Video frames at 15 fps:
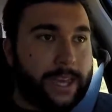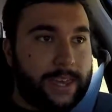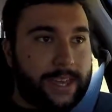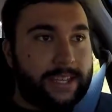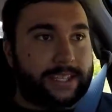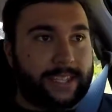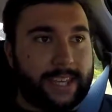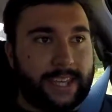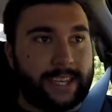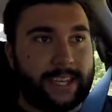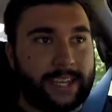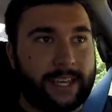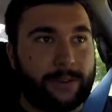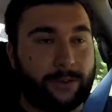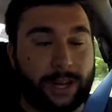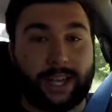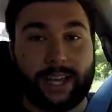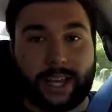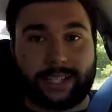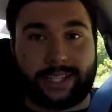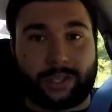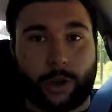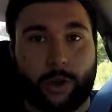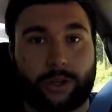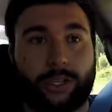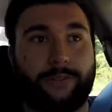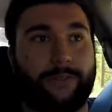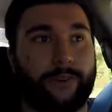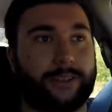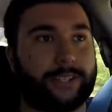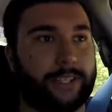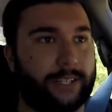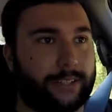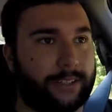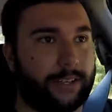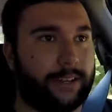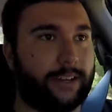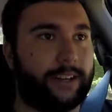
This thing really is a torquey four-cylinder.